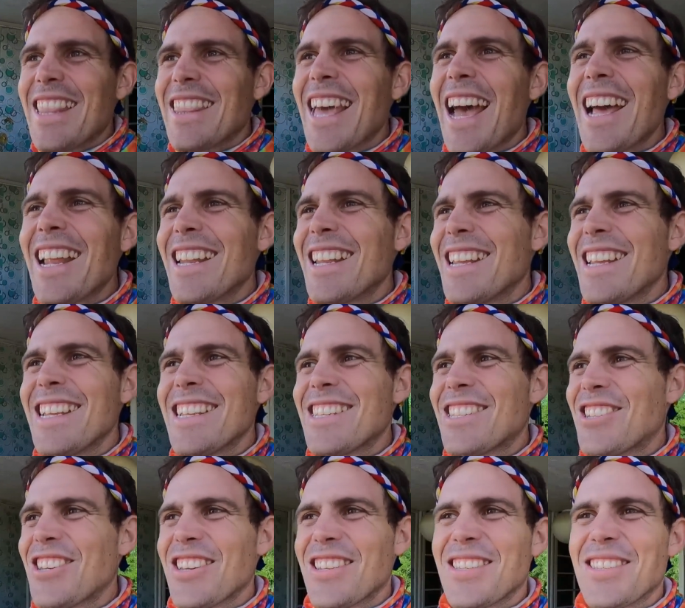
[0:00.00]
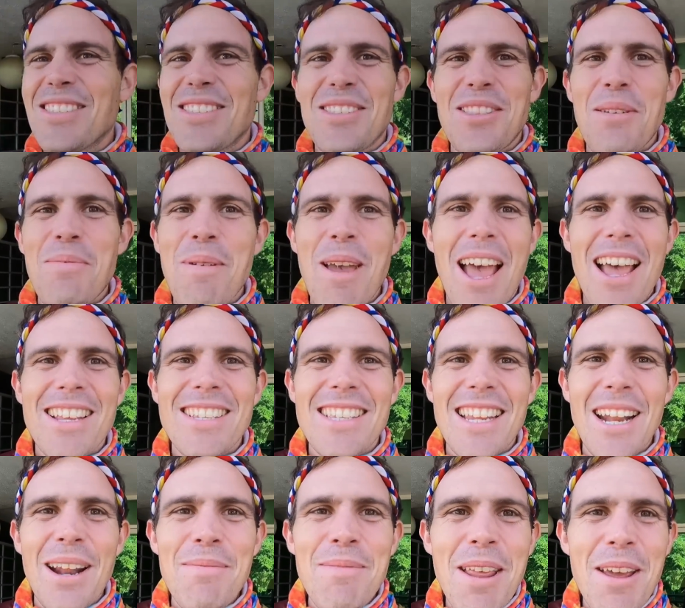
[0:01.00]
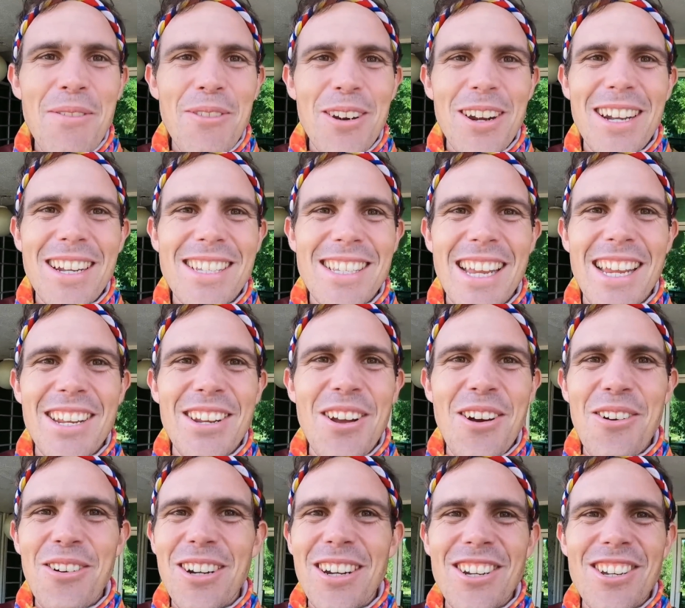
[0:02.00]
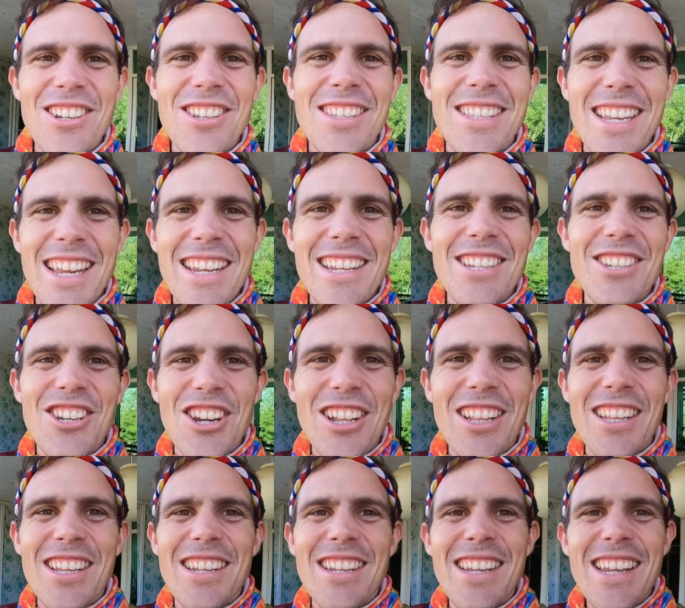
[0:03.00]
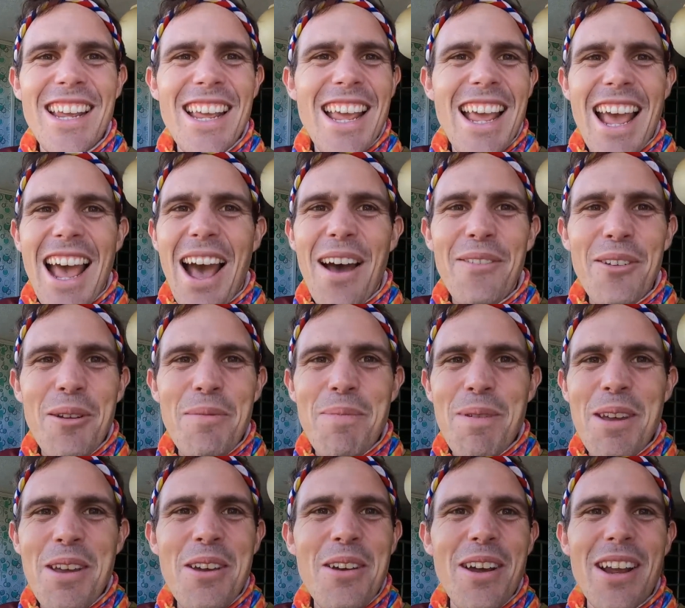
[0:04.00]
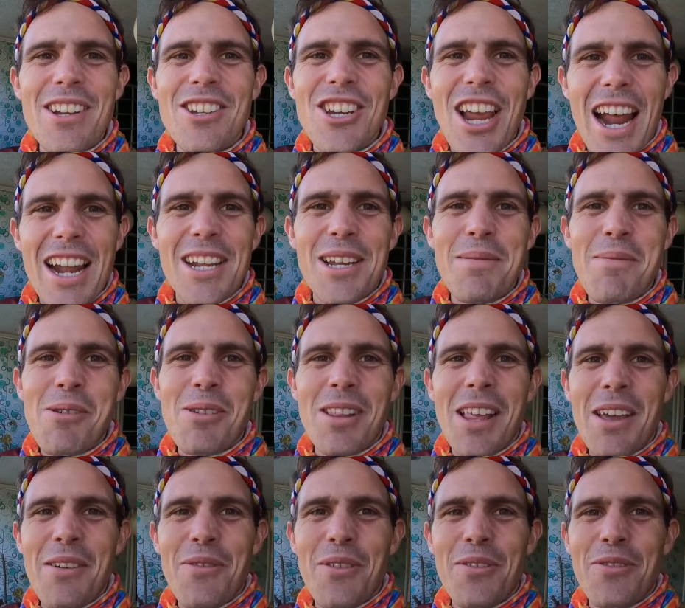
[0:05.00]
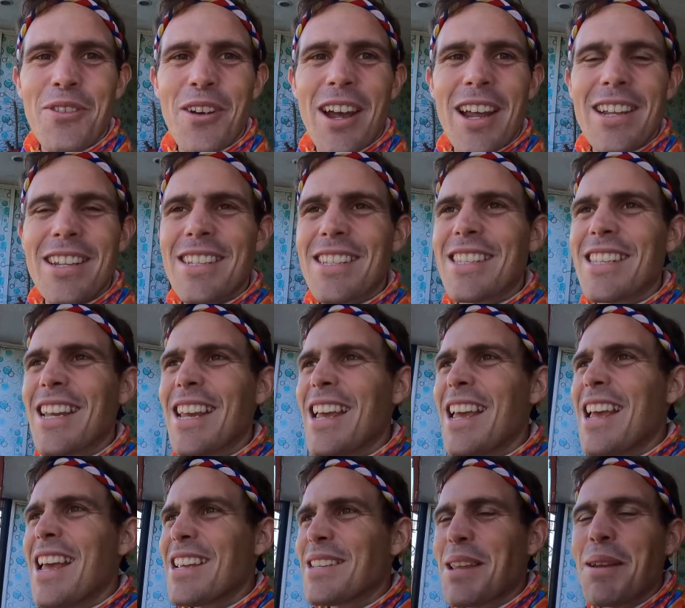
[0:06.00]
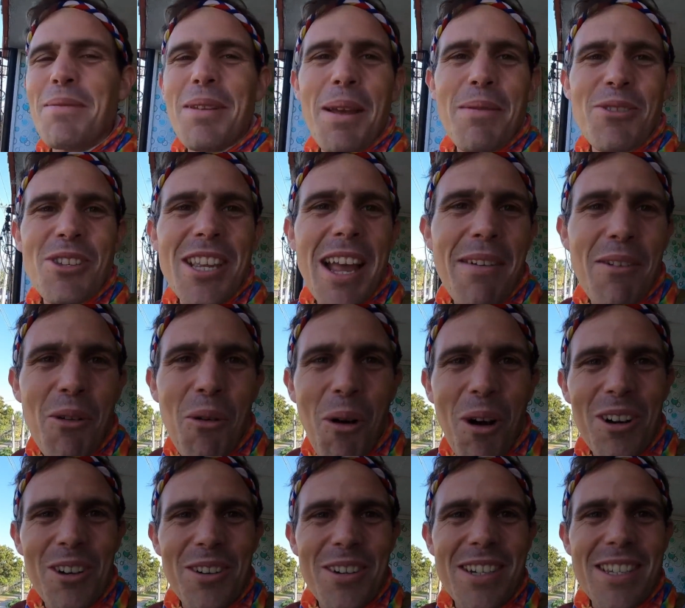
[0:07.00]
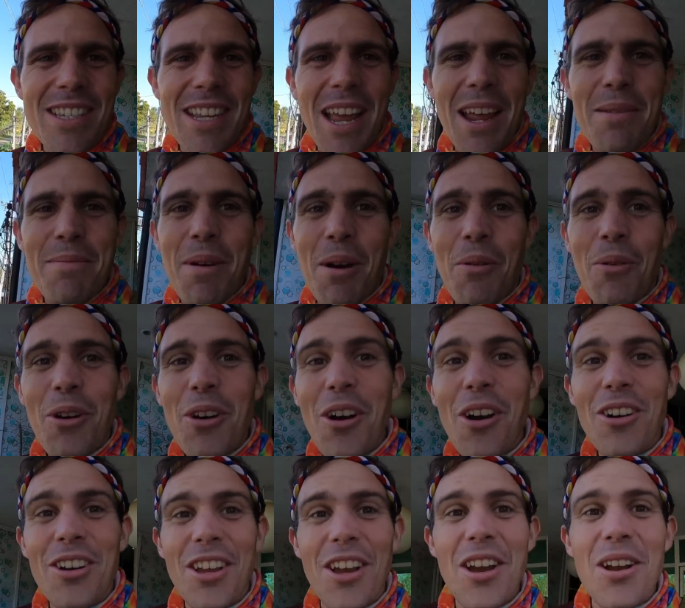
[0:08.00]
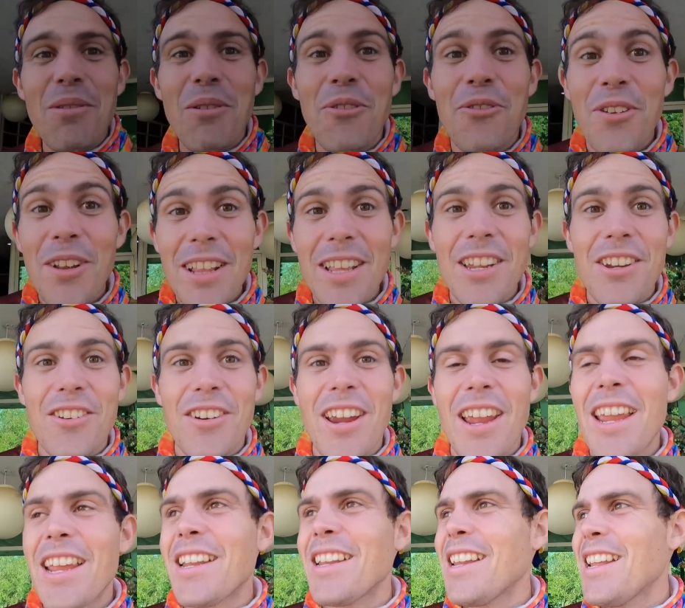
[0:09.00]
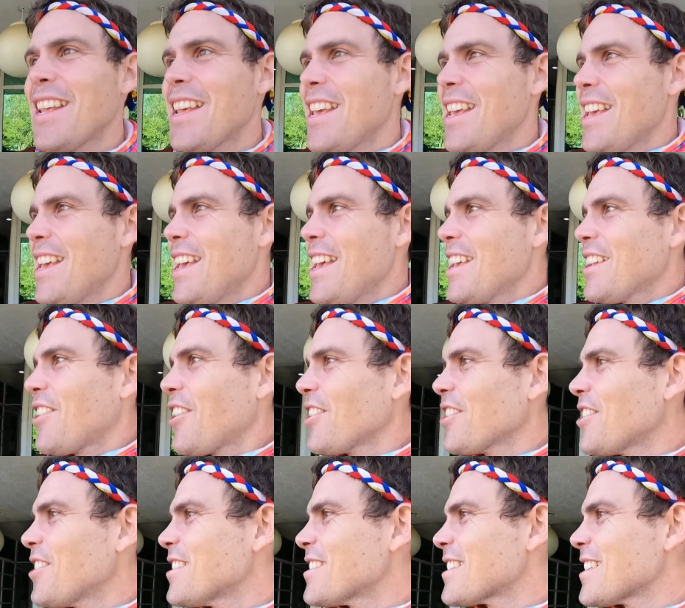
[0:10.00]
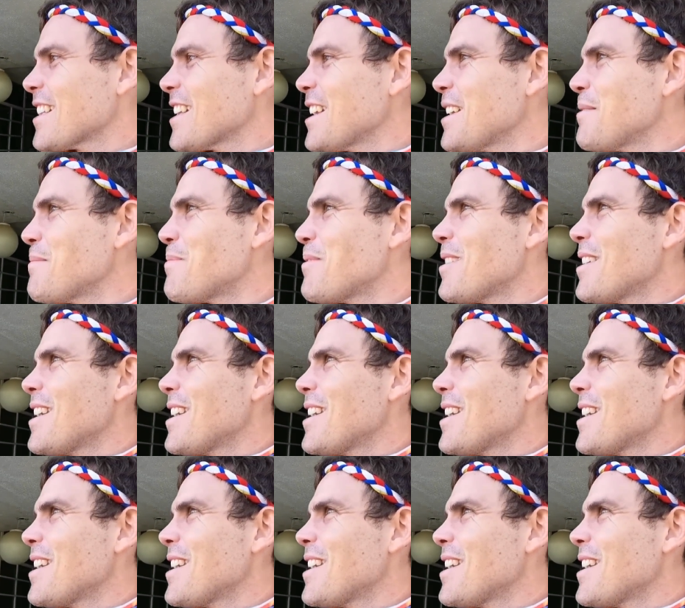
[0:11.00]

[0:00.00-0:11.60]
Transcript: that is just the best, and I'm never gonna say no to just sitting, chilling, having a beer, and chatting about life with friends. Sometimes just have a water instead, but we're all good. We're feeling great. Got a good sleep.